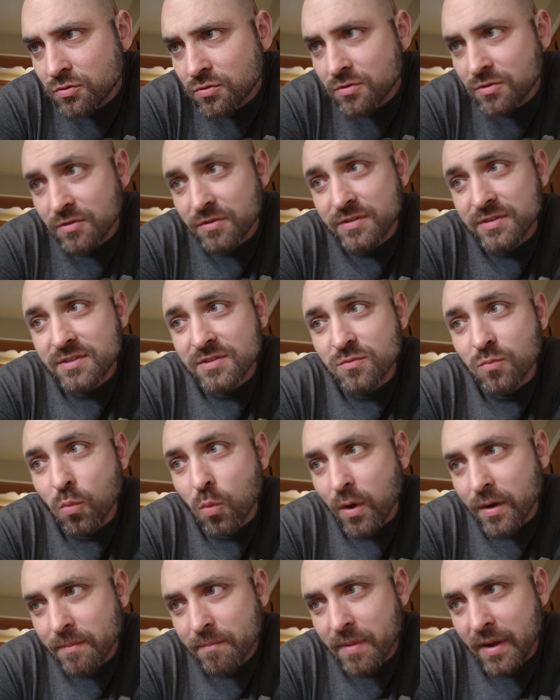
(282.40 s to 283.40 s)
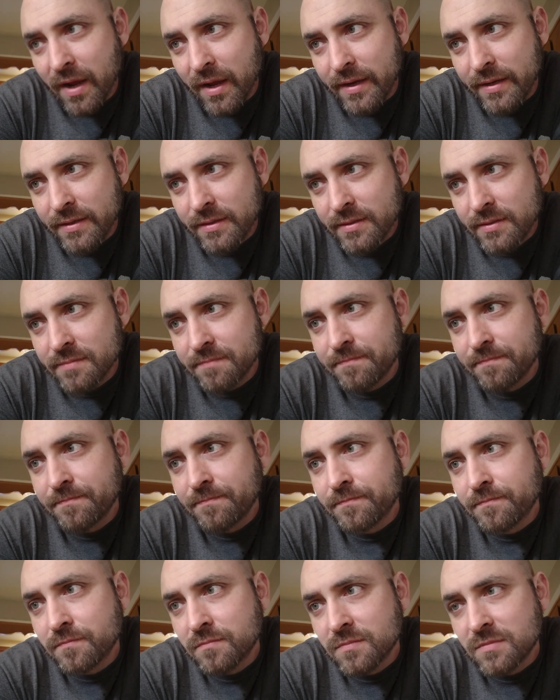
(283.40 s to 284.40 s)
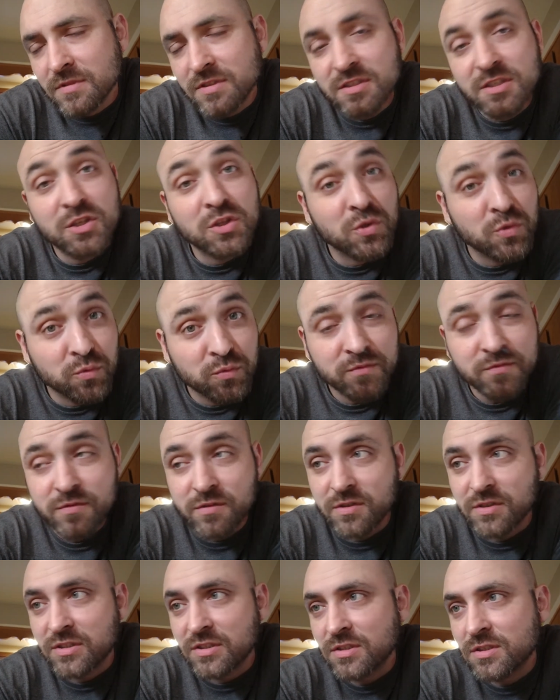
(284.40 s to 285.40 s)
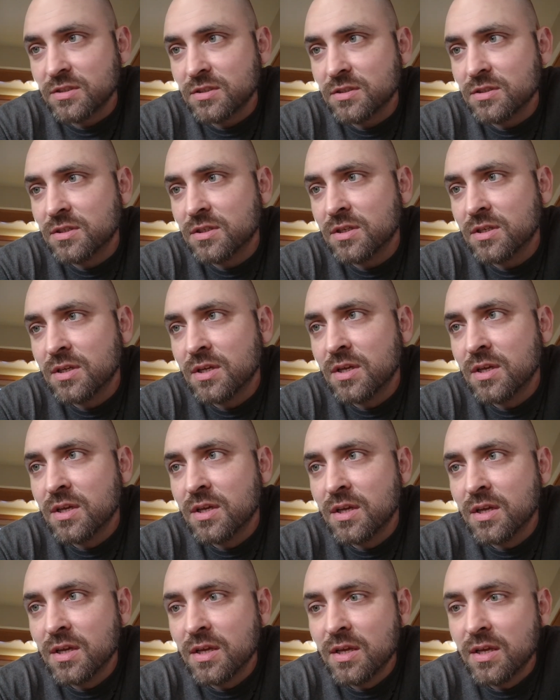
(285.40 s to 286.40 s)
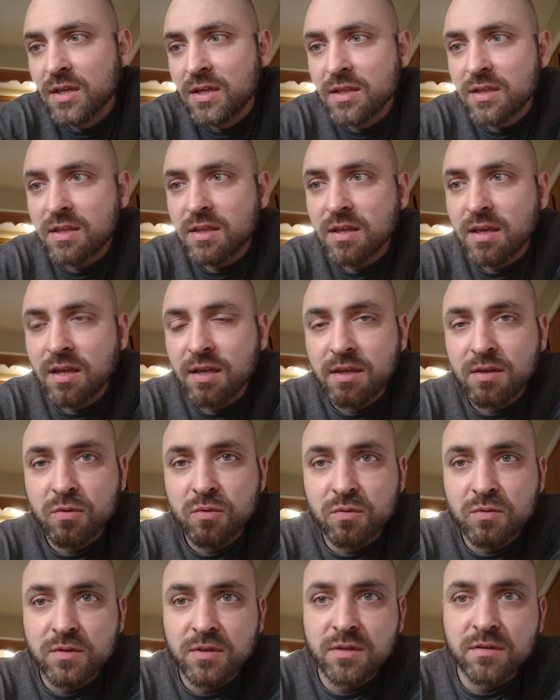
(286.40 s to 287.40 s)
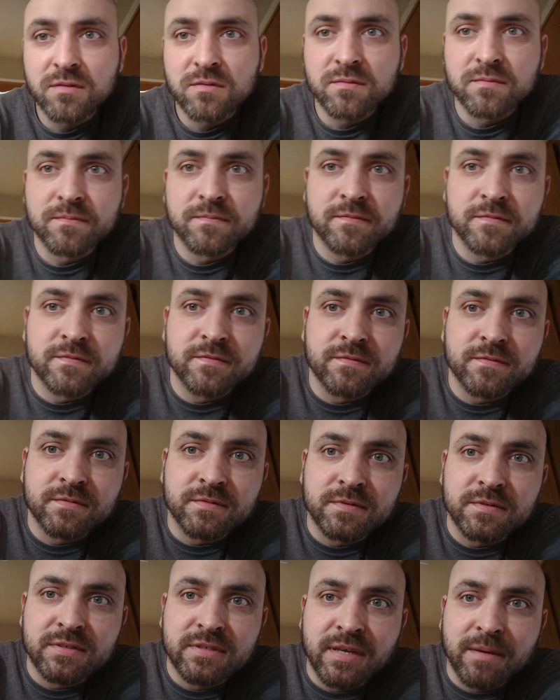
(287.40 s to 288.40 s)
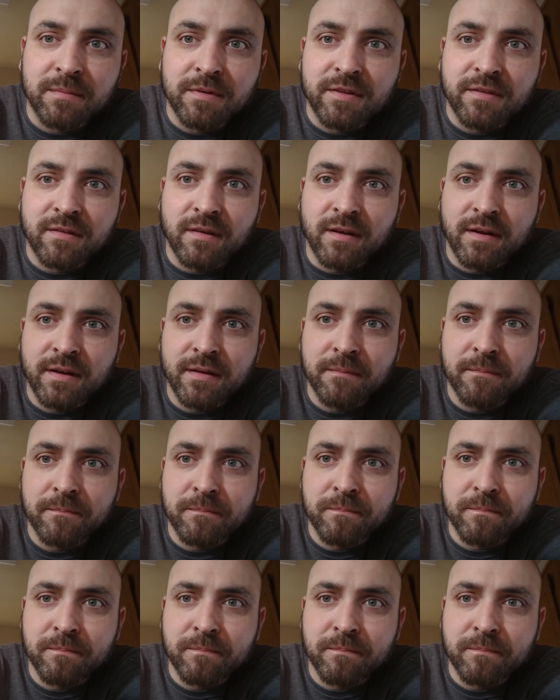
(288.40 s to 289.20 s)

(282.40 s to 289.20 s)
So this is one pint. It's gluten free. It's got cool little demons on it.